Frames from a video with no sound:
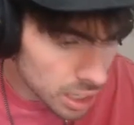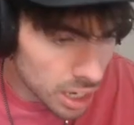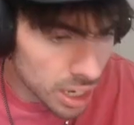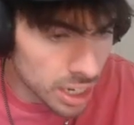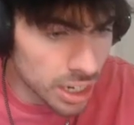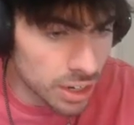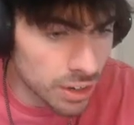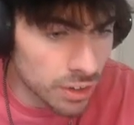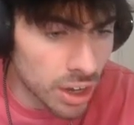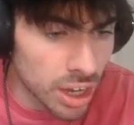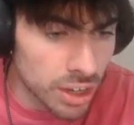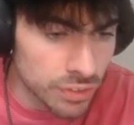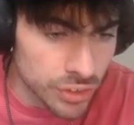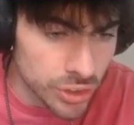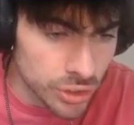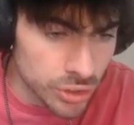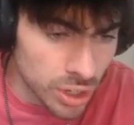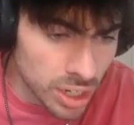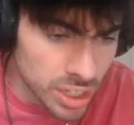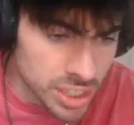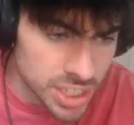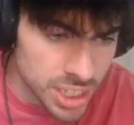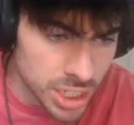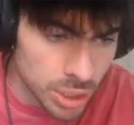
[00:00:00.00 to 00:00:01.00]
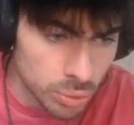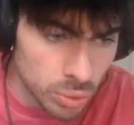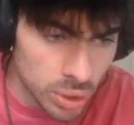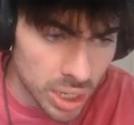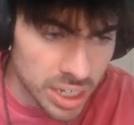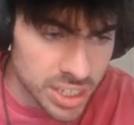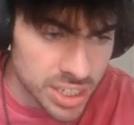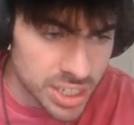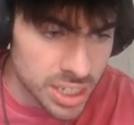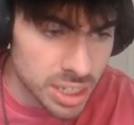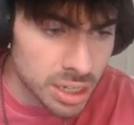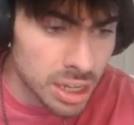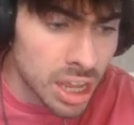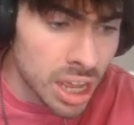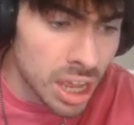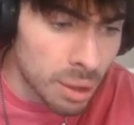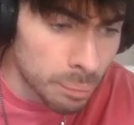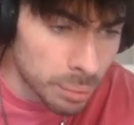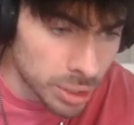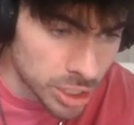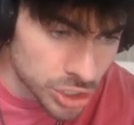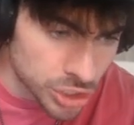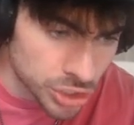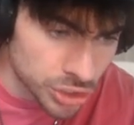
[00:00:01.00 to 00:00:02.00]
if you're not seeing what I see,
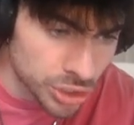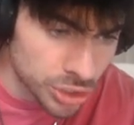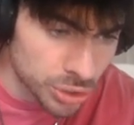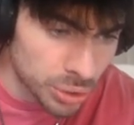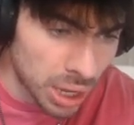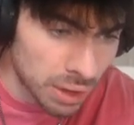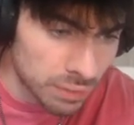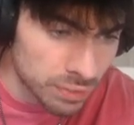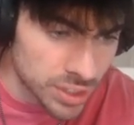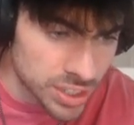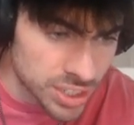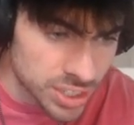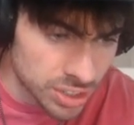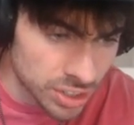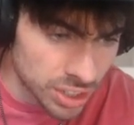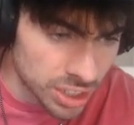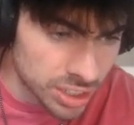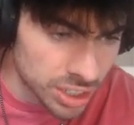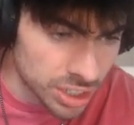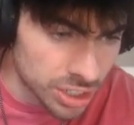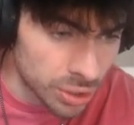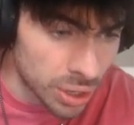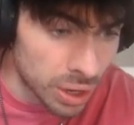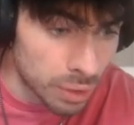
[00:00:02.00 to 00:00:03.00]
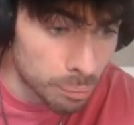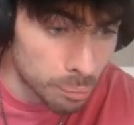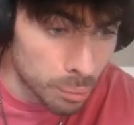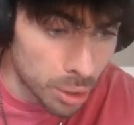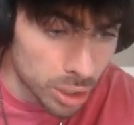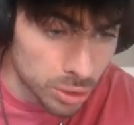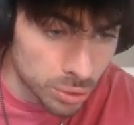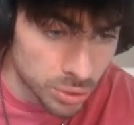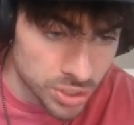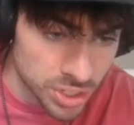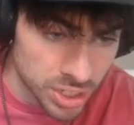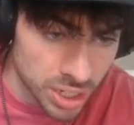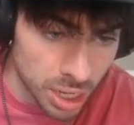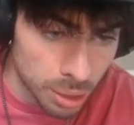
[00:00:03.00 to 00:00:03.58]
make sure you have this clicked and you have models and not